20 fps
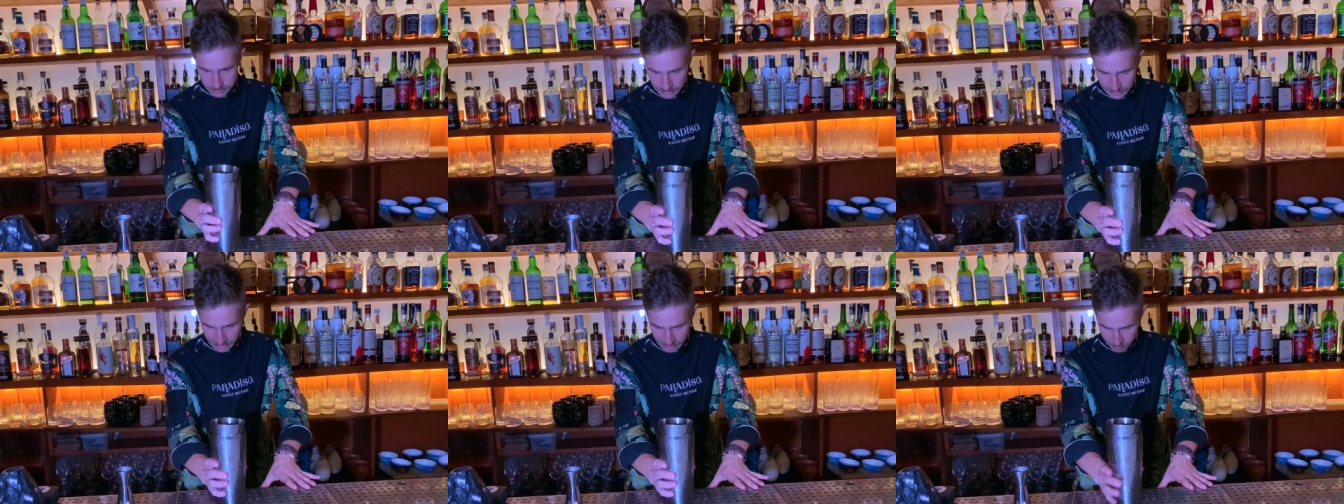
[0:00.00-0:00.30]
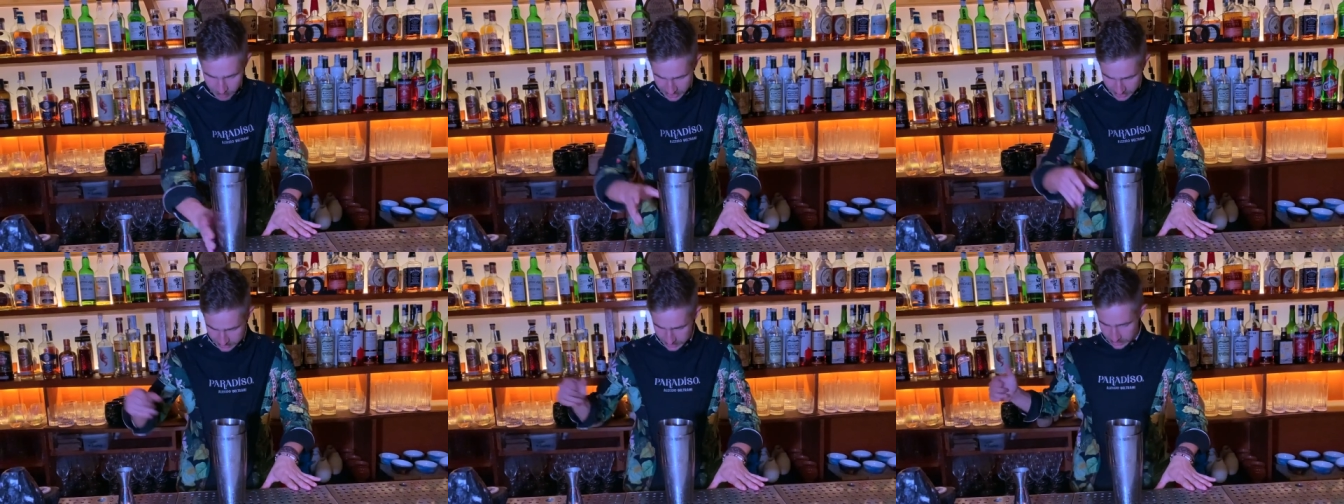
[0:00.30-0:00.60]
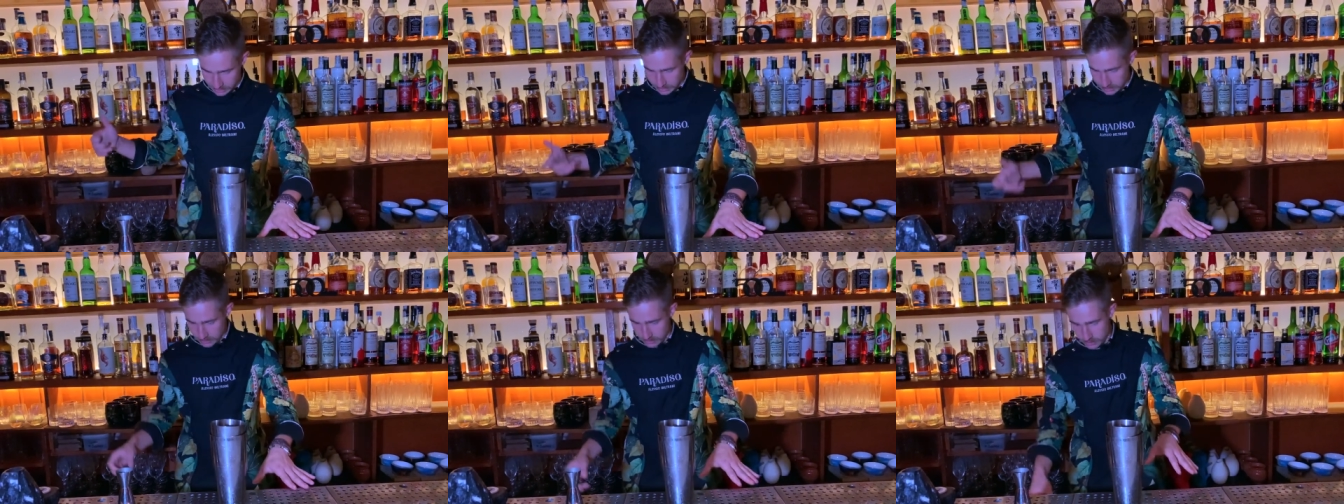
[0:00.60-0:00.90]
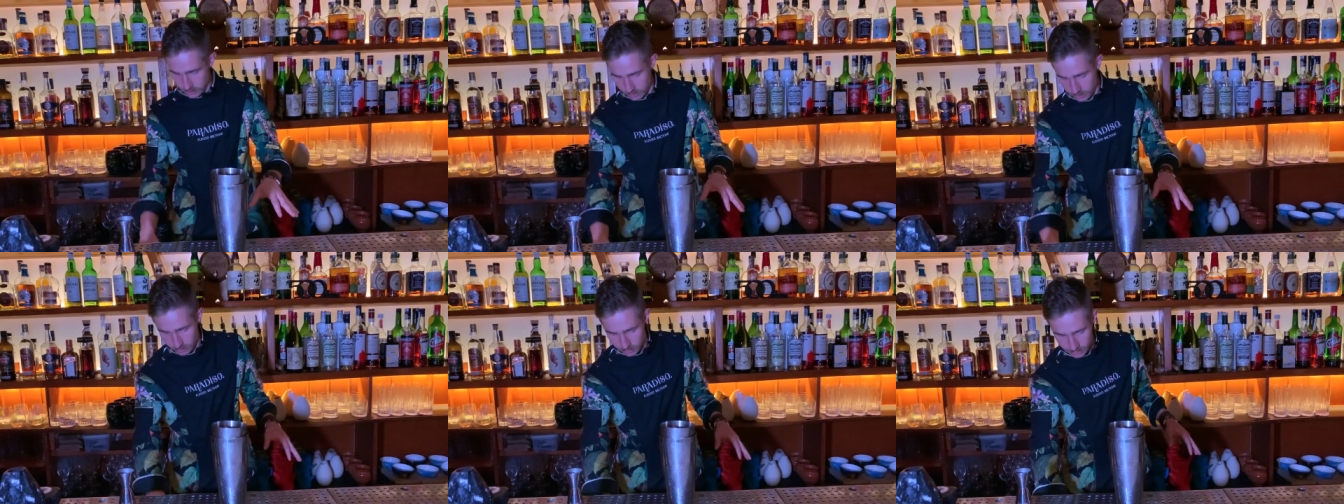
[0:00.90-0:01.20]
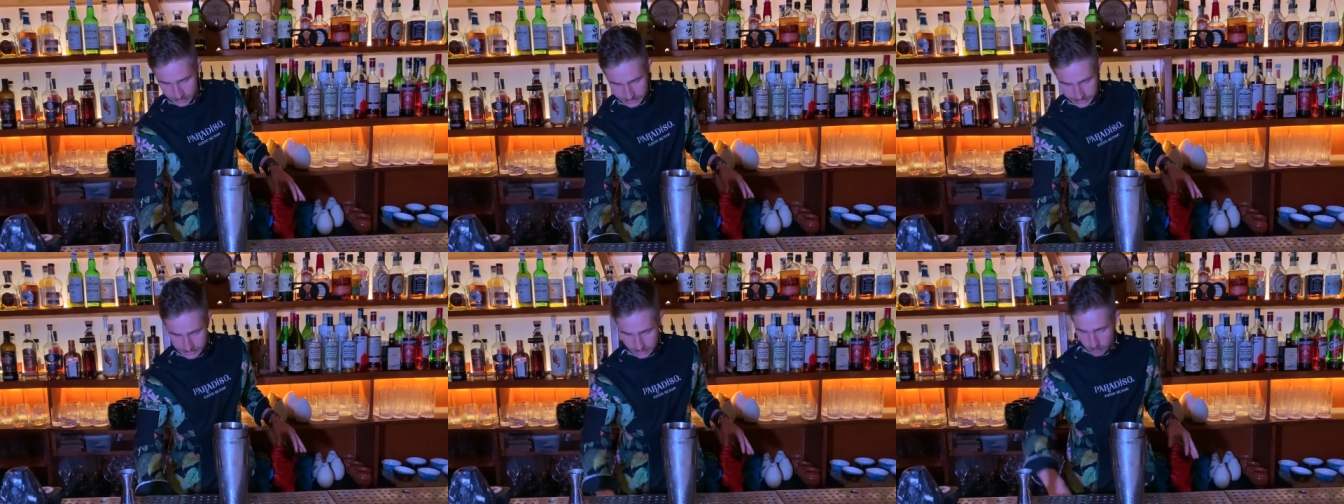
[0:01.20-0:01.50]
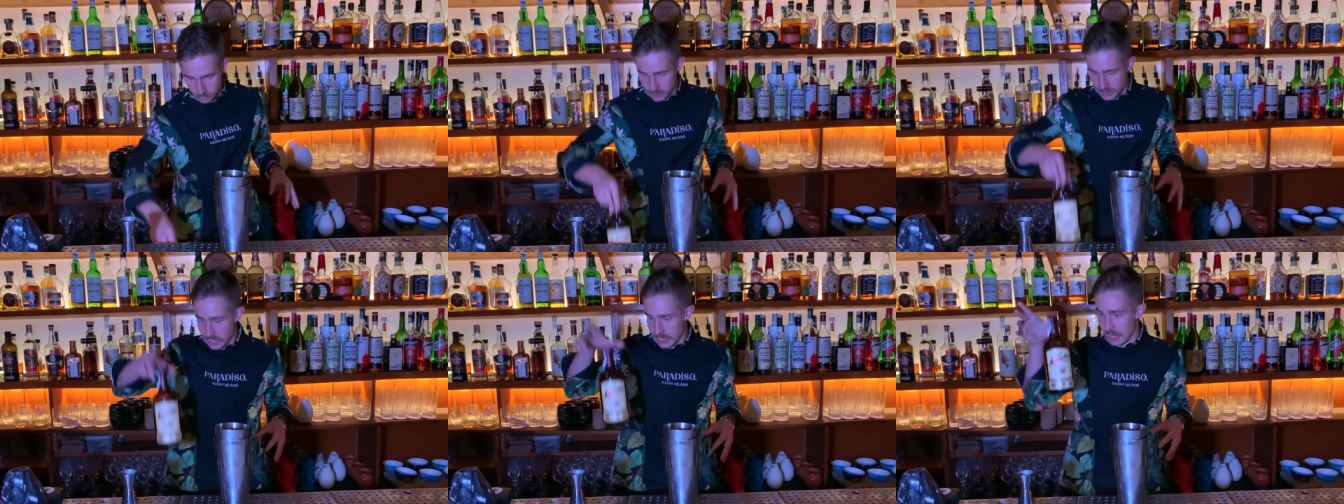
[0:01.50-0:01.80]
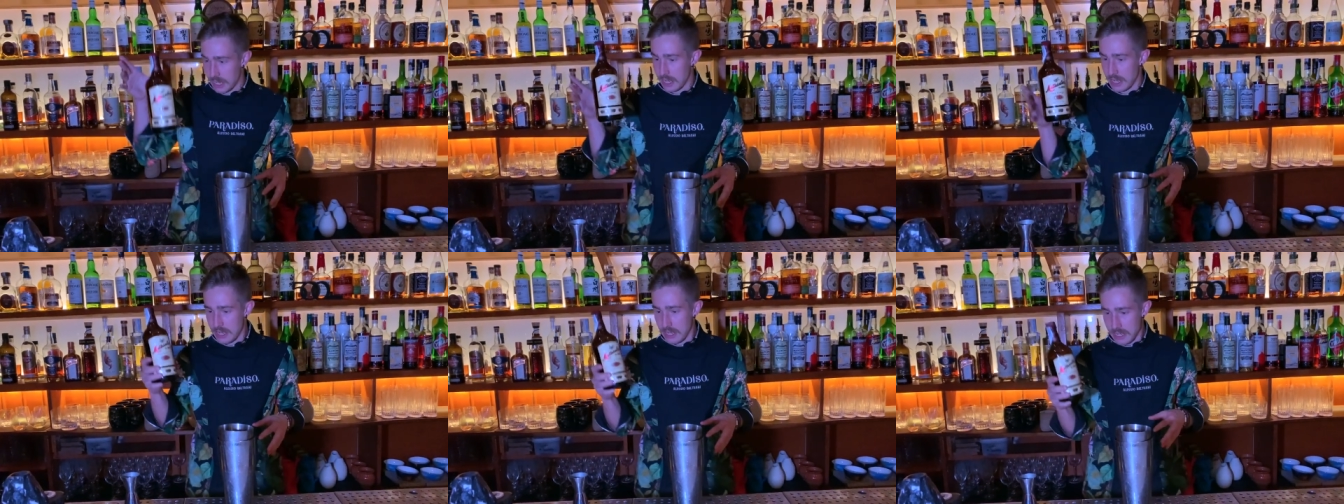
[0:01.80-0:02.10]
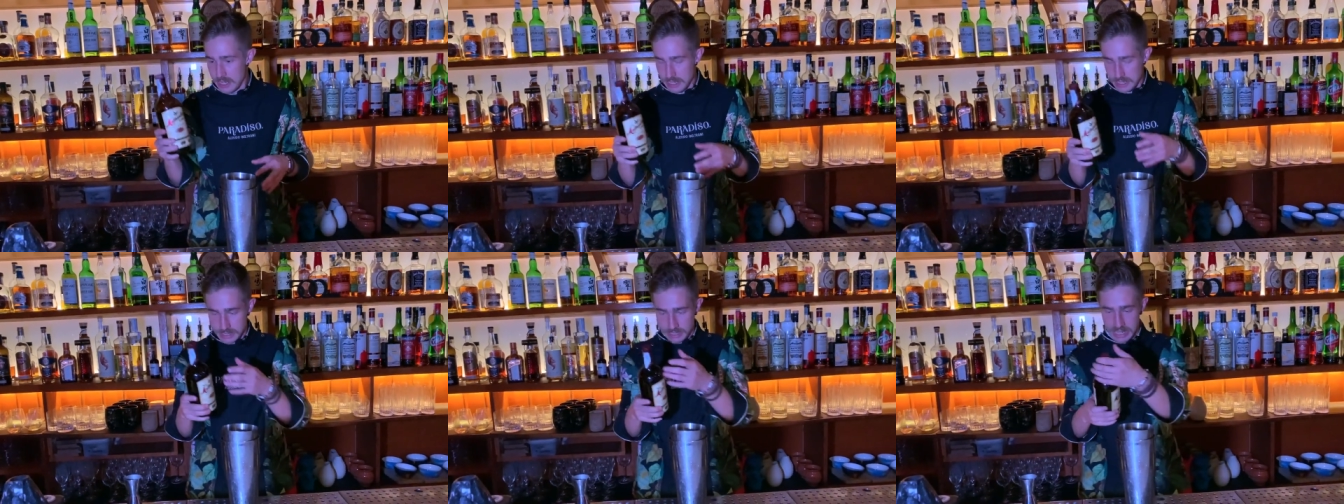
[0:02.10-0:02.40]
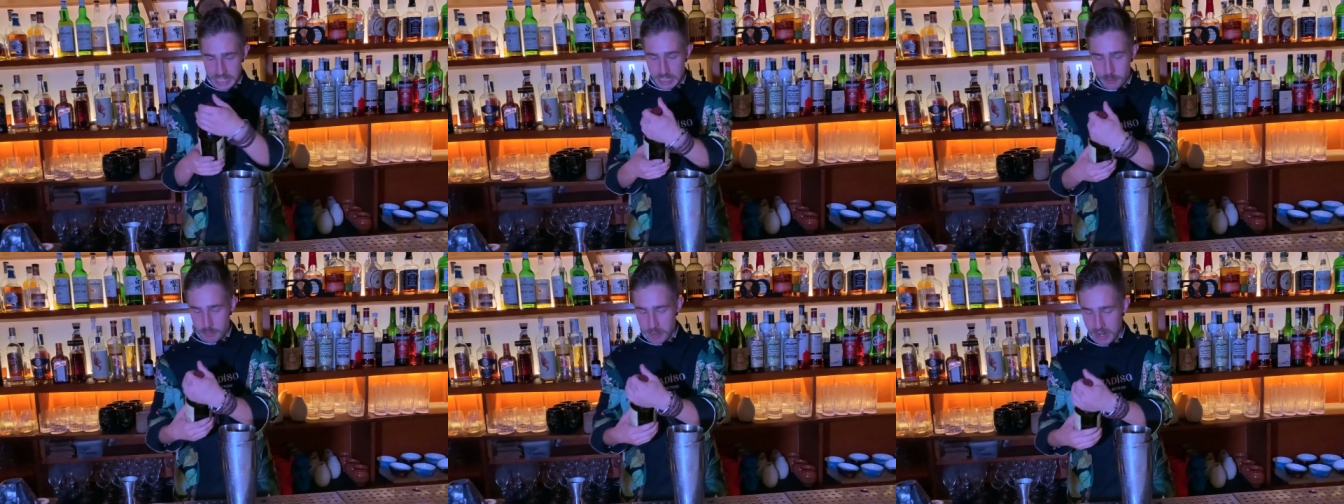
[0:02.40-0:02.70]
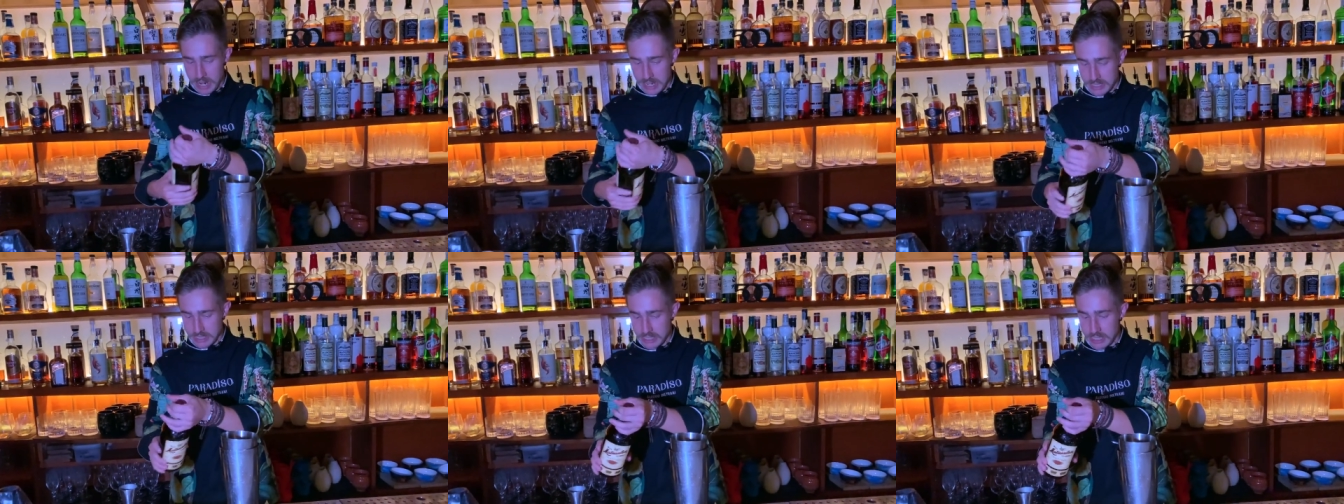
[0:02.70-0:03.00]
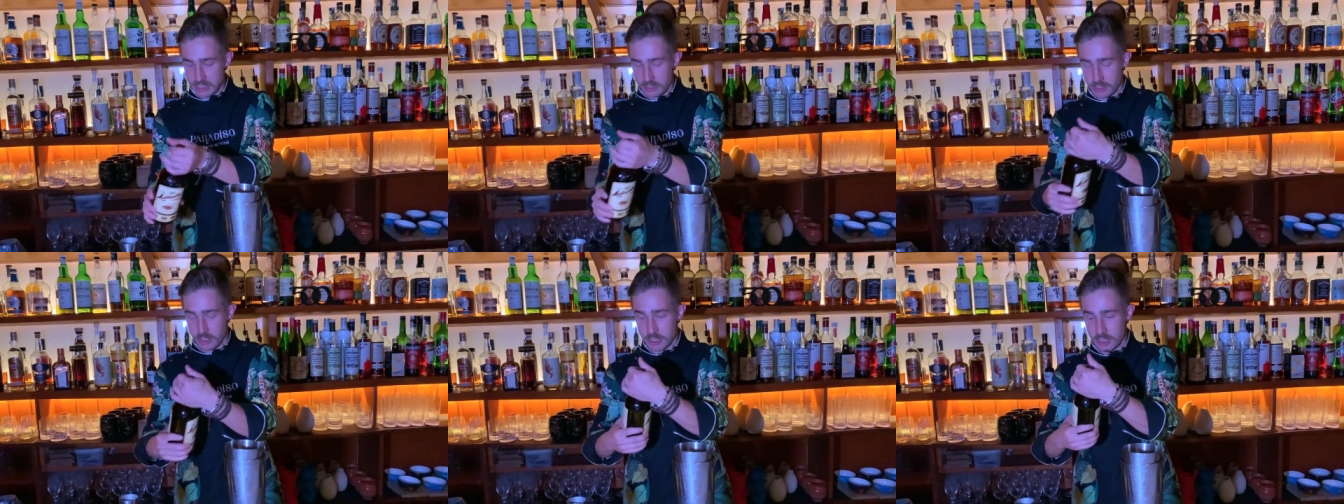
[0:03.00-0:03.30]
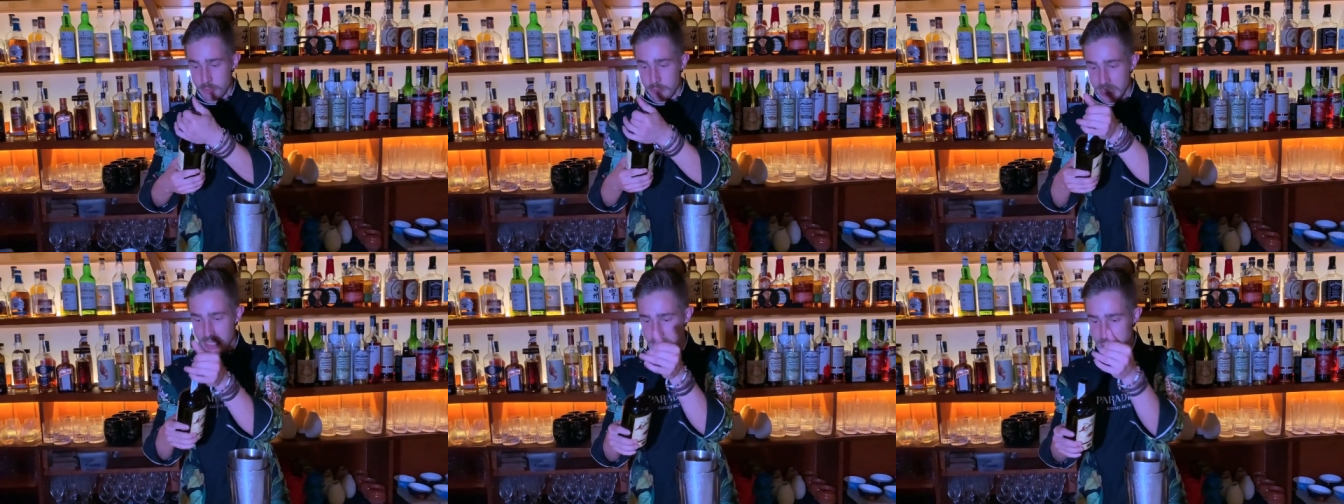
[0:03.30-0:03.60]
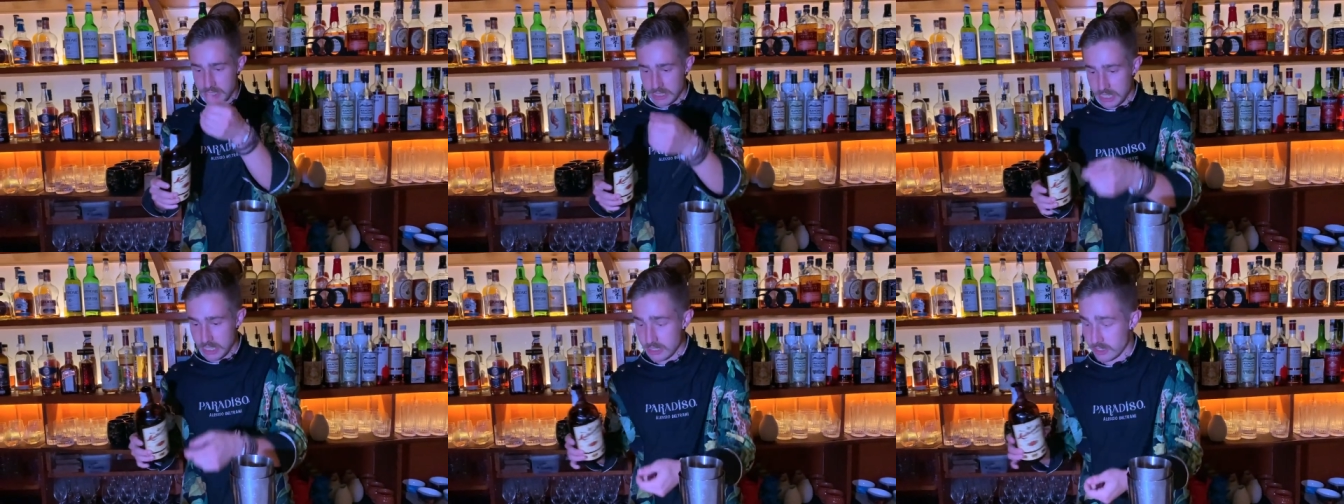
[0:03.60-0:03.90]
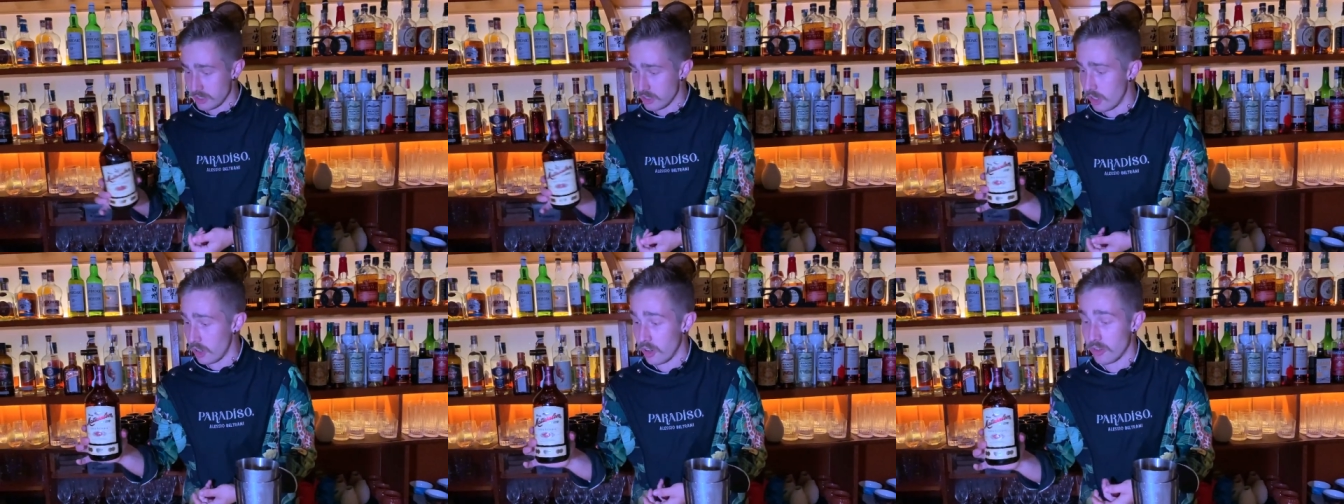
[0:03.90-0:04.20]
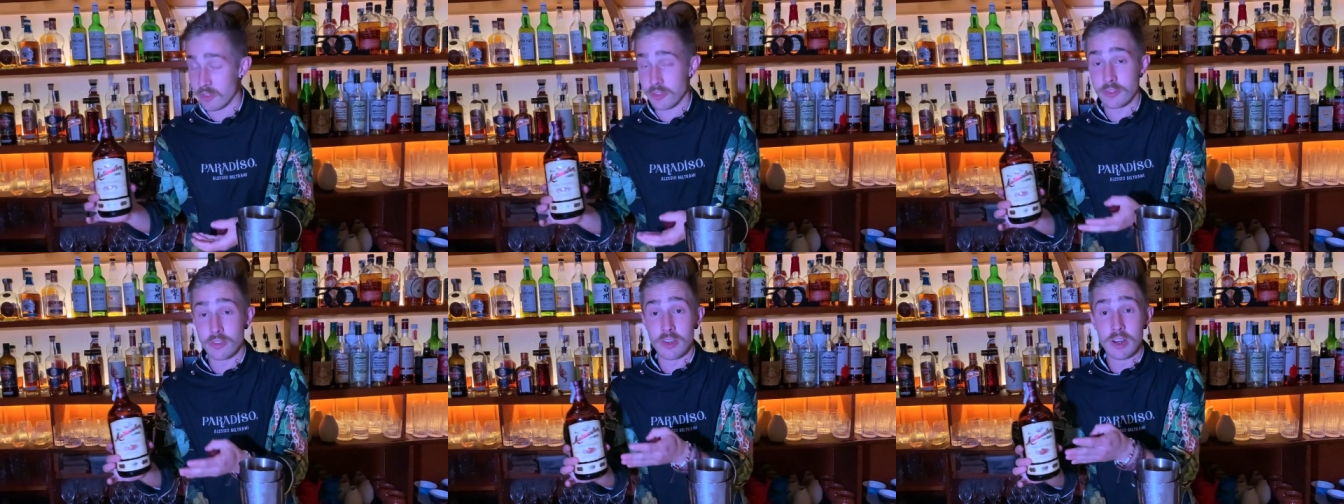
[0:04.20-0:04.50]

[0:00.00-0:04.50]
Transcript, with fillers: Amazing. So let's start with a nice part, 30 milliliters of